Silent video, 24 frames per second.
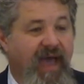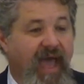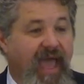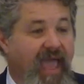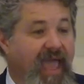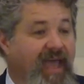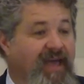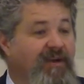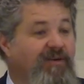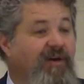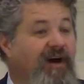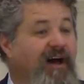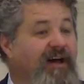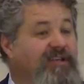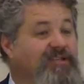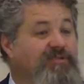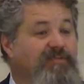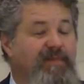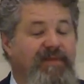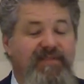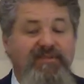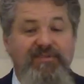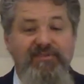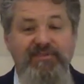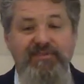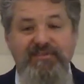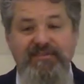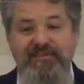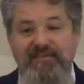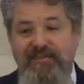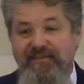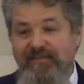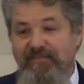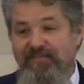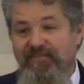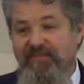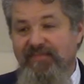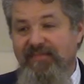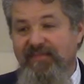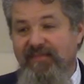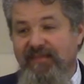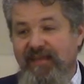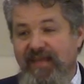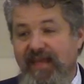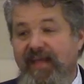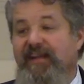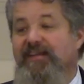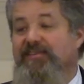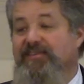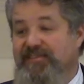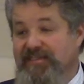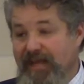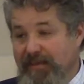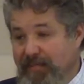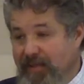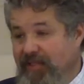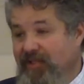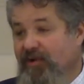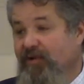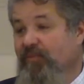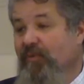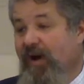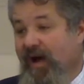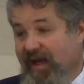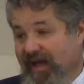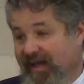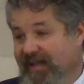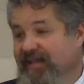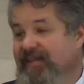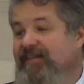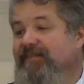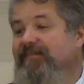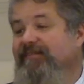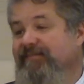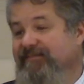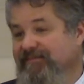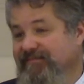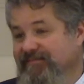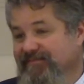And husbands, in a similar way,